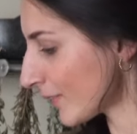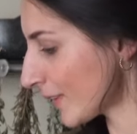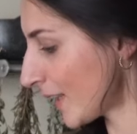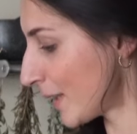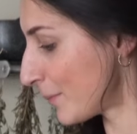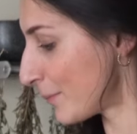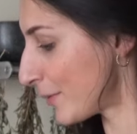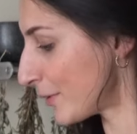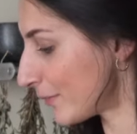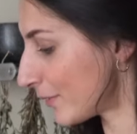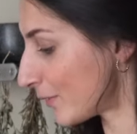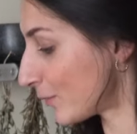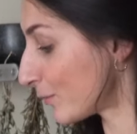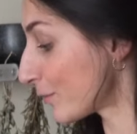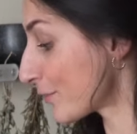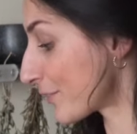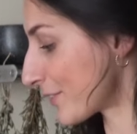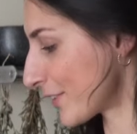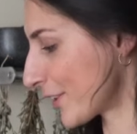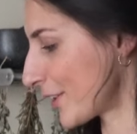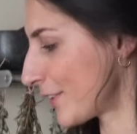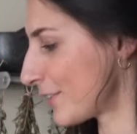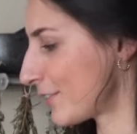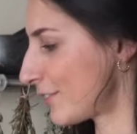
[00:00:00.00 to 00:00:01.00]
I'm
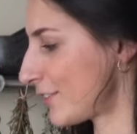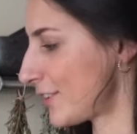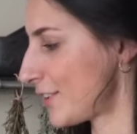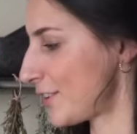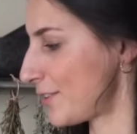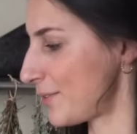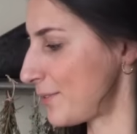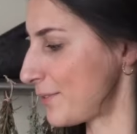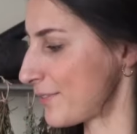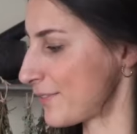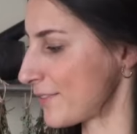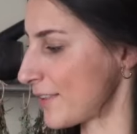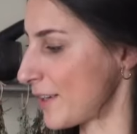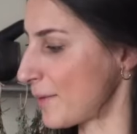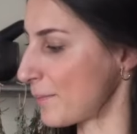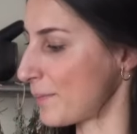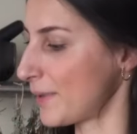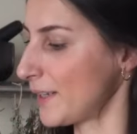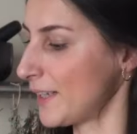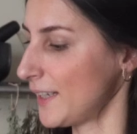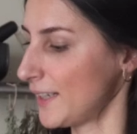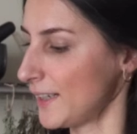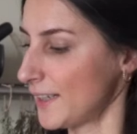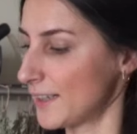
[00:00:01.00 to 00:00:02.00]
also going to use some
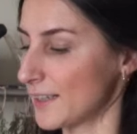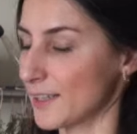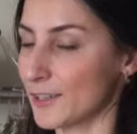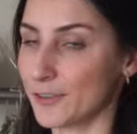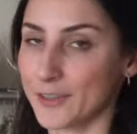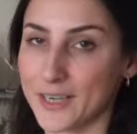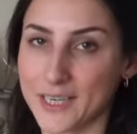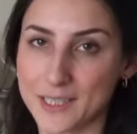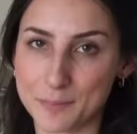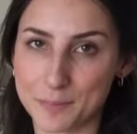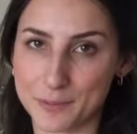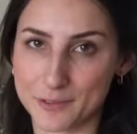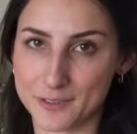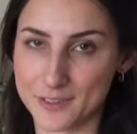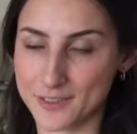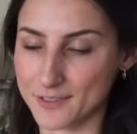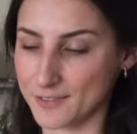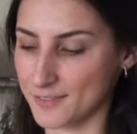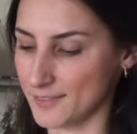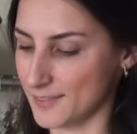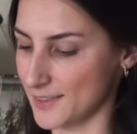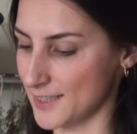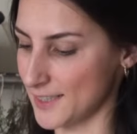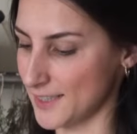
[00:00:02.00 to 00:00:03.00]

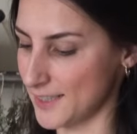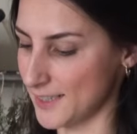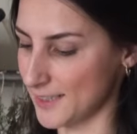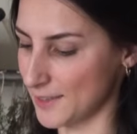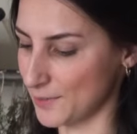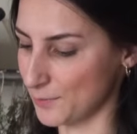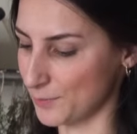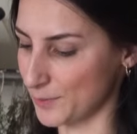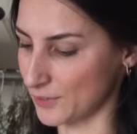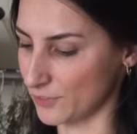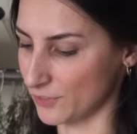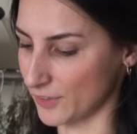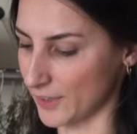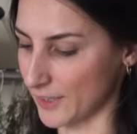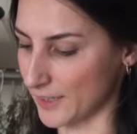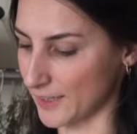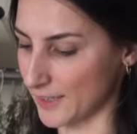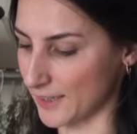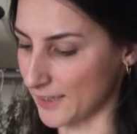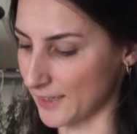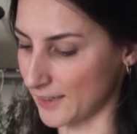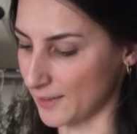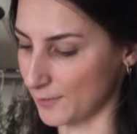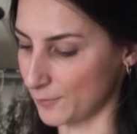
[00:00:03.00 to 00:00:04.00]
cranberries here, which I
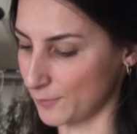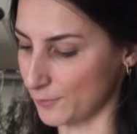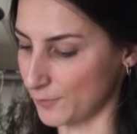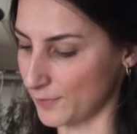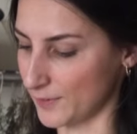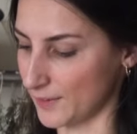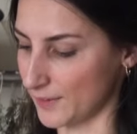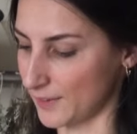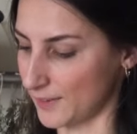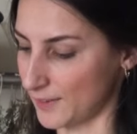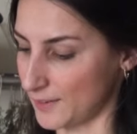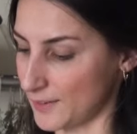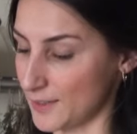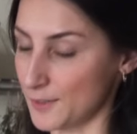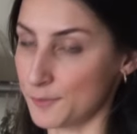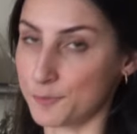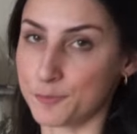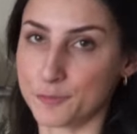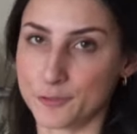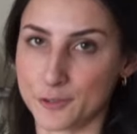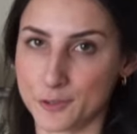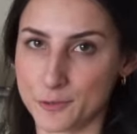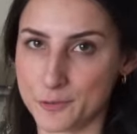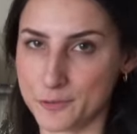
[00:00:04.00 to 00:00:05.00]
have, they're
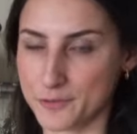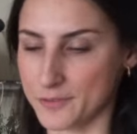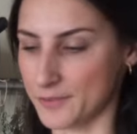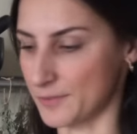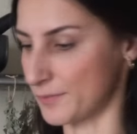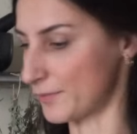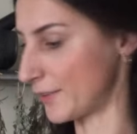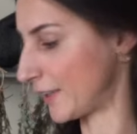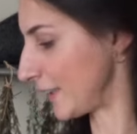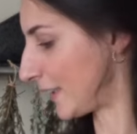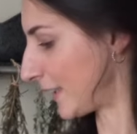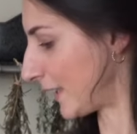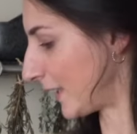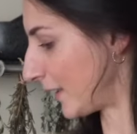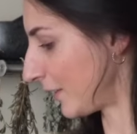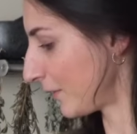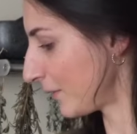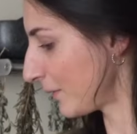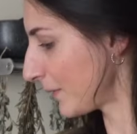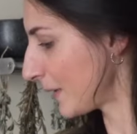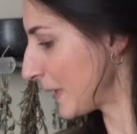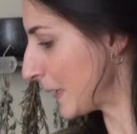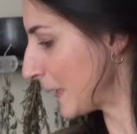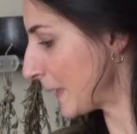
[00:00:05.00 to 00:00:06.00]
frozen right
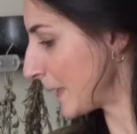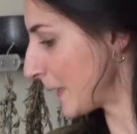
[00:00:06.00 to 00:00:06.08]
now.